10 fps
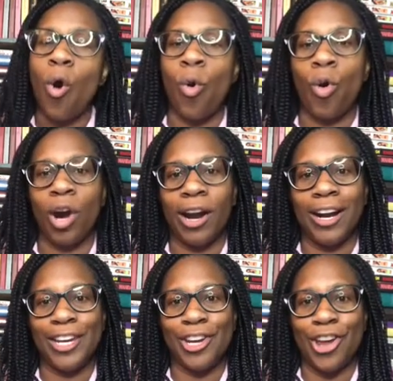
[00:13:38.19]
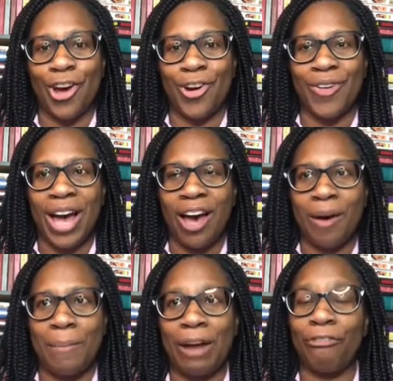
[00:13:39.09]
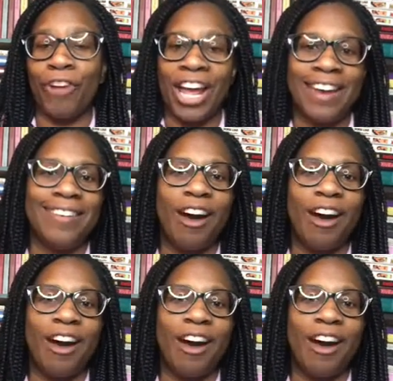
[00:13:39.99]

Or, my friend